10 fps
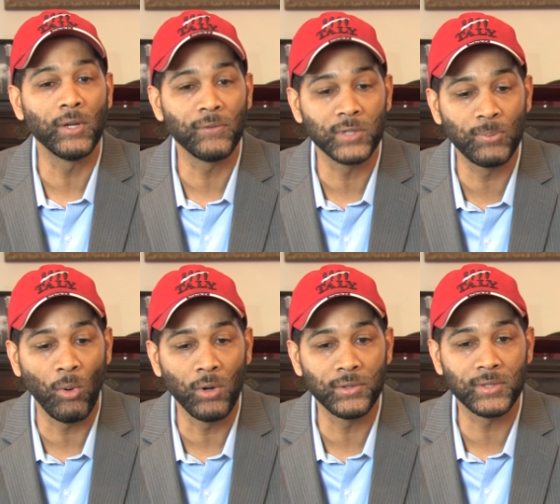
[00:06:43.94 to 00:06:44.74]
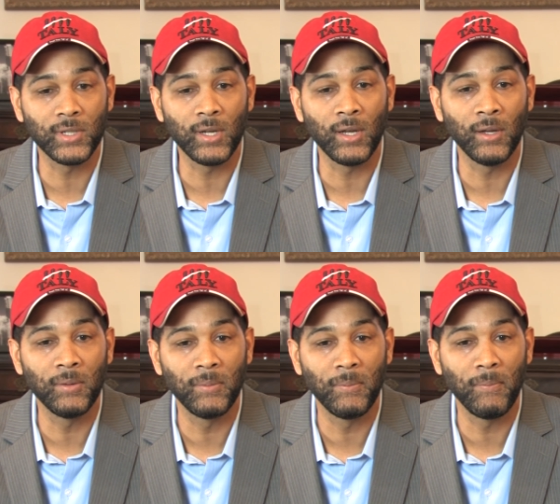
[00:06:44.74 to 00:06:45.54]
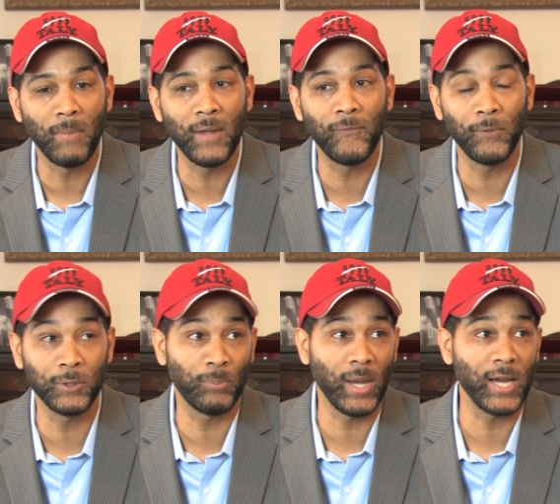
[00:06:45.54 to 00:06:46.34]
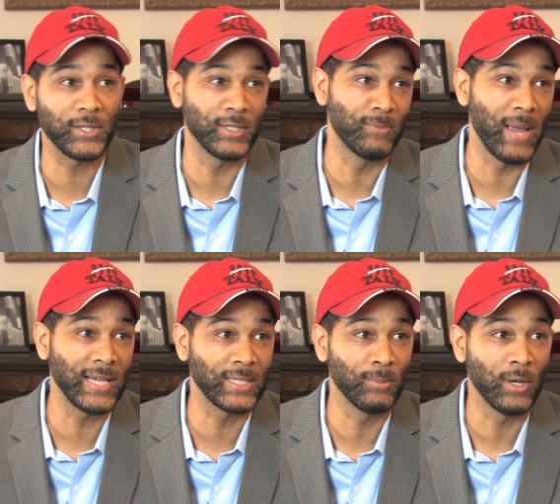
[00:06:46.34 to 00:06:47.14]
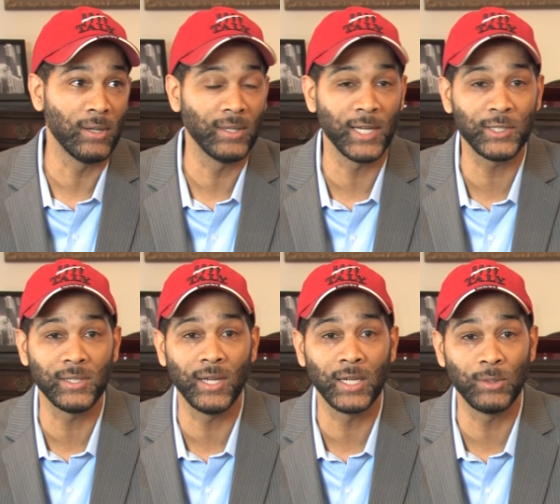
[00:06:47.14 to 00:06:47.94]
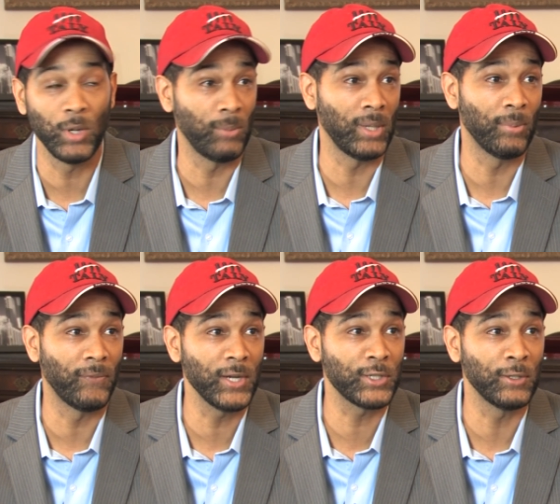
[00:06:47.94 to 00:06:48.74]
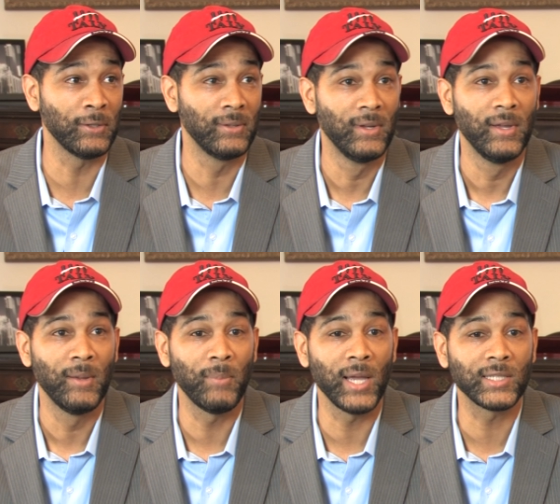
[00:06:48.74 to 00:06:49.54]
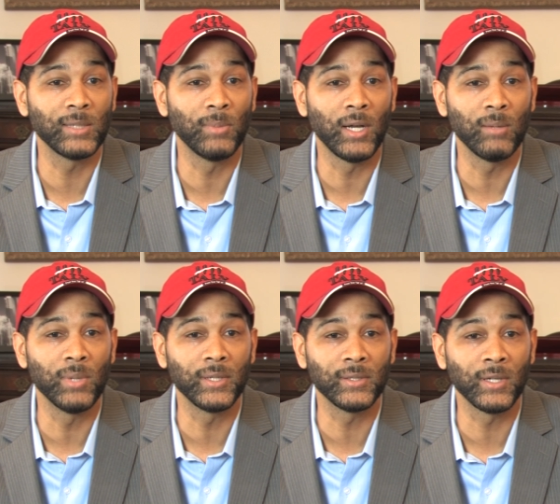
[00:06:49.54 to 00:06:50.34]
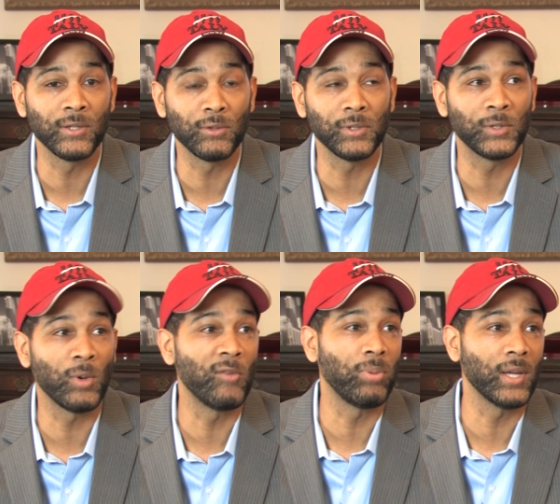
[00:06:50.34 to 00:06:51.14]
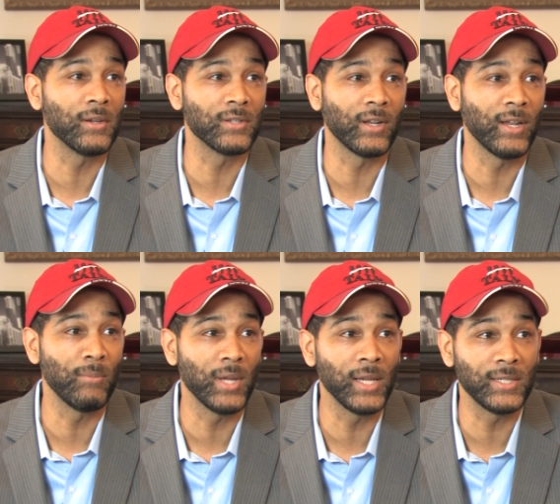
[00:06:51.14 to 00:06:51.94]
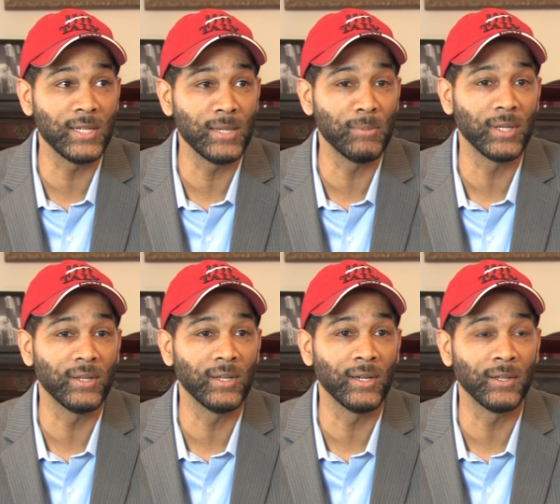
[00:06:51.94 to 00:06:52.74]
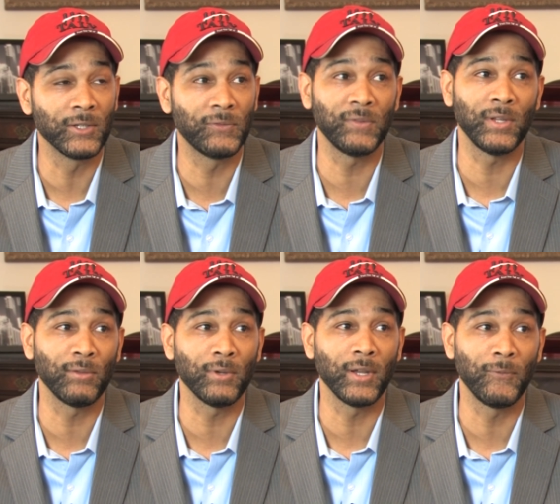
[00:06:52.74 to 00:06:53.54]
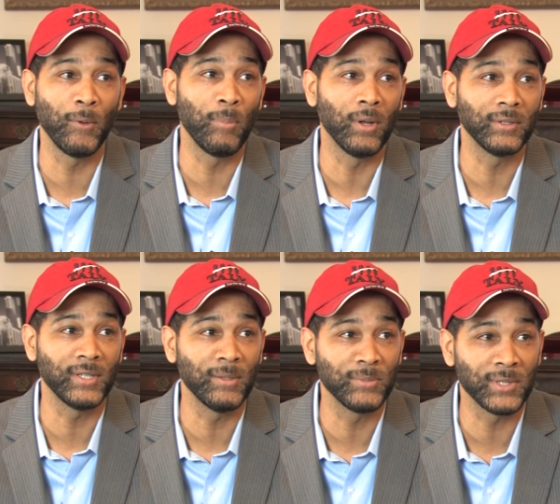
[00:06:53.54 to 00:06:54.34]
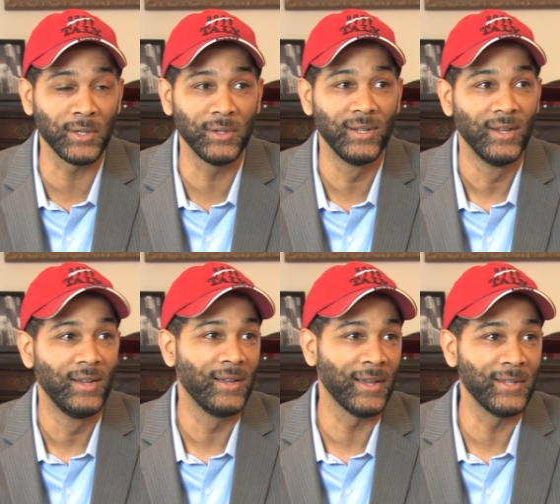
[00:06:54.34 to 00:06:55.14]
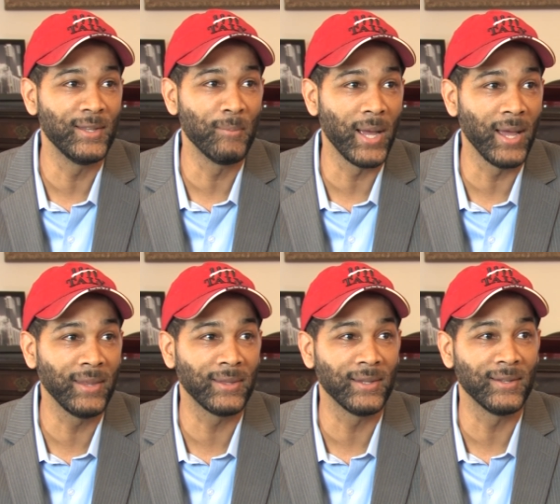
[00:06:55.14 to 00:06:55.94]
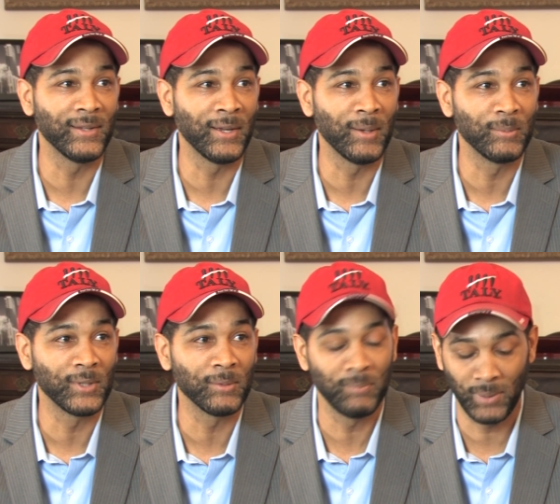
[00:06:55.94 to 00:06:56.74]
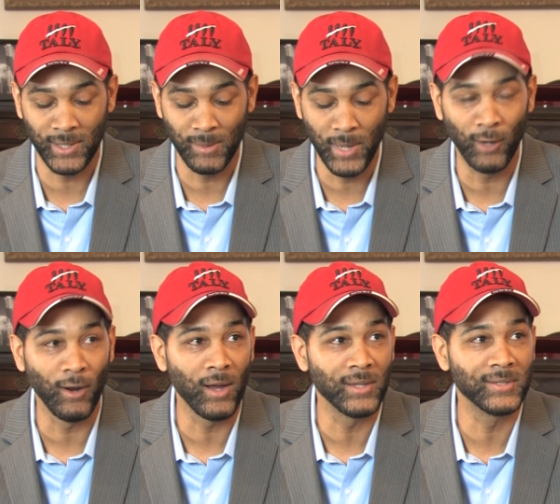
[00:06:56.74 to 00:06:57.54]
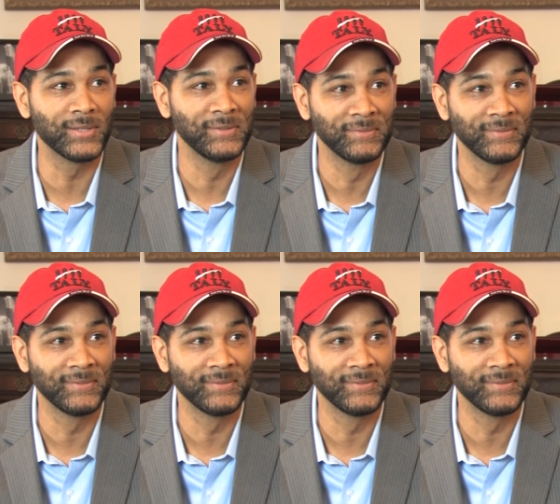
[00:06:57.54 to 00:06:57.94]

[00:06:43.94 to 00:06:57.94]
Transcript: different sports. Uh, my first passion is basketball. Actually, I actually wanted to play professional basketball, but uh, there's only 12 players on an NBA team, and uh, there's 53 on a football team. So I did the math and um, you know, played the better odds.